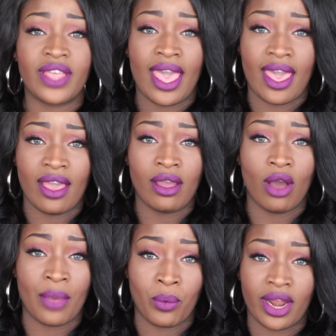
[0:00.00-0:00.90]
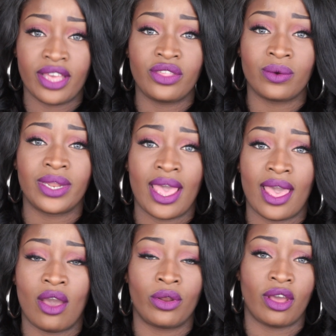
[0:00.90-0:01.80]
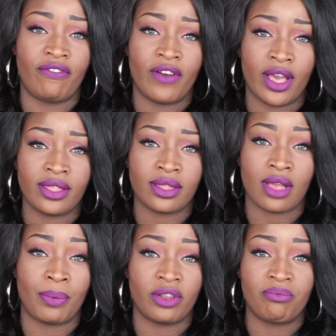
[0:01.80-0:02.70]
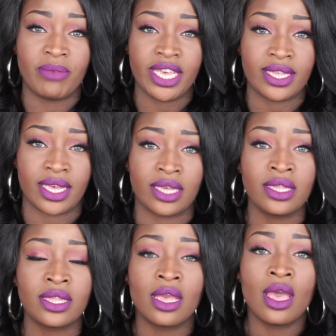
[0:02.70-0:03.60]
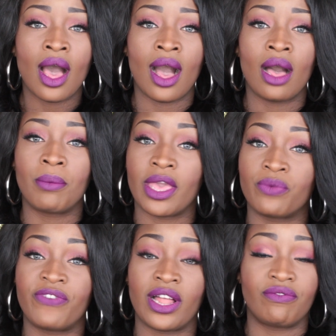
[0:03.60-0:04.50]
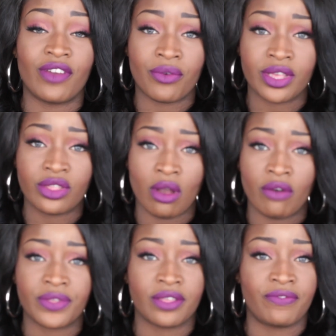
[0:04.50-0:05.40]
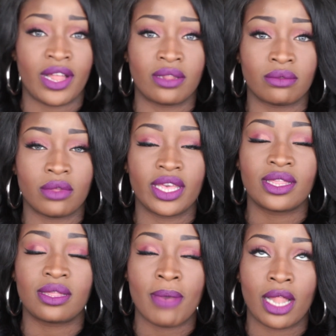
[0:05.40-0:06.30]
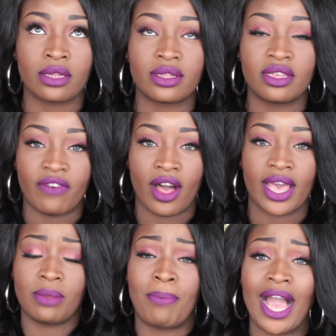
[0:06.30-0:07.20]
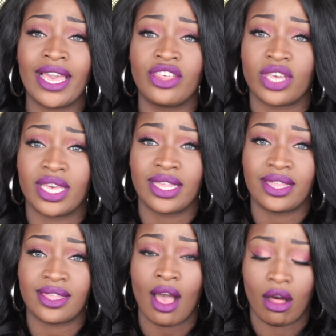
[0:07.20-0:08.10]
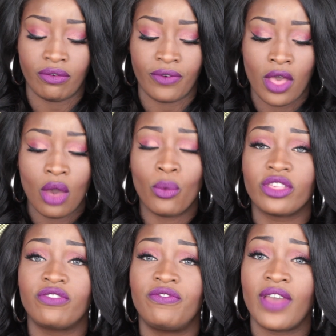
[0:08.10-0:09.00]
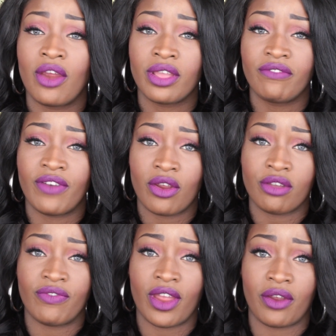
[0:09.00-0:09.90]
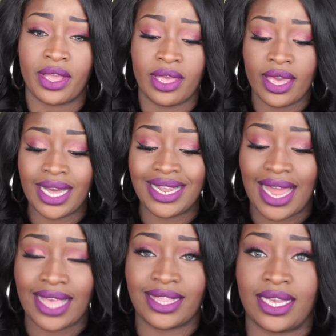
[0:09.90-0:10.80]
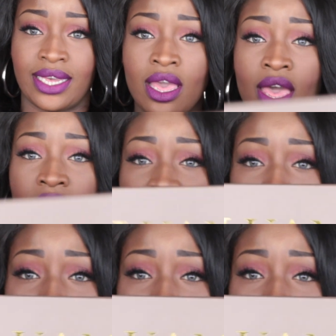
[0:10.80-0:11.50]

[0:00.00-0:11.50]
hair and when I saw the hair on our first couple of meetings, it felt very soft, it smelled divine. The packaging itself was very classy. The